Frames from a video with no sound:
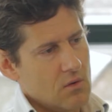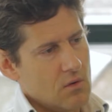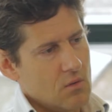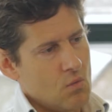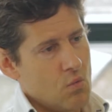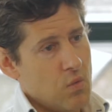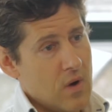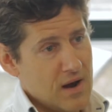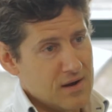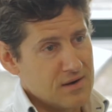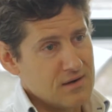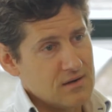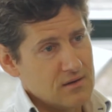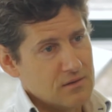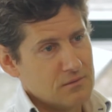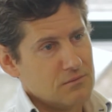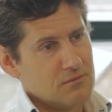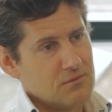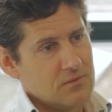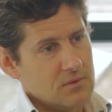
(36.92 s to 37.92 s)
One
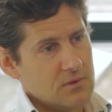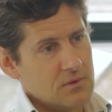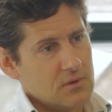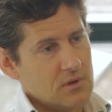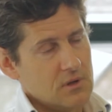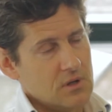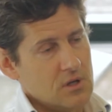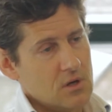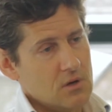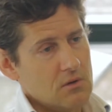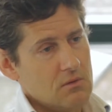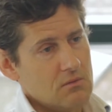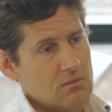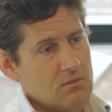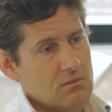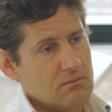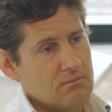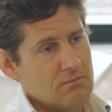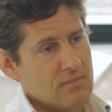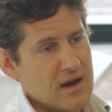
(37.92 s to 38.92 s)
you
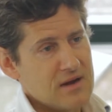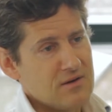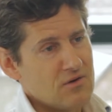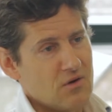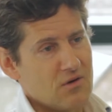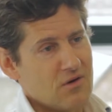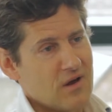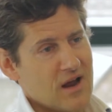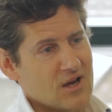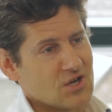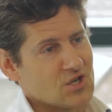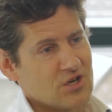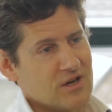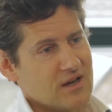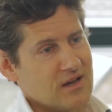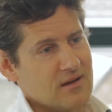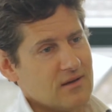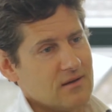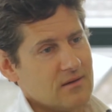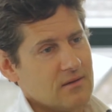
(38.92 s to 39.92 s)
may not
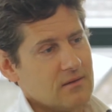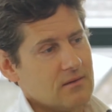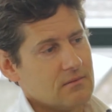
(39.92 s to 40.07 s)
actually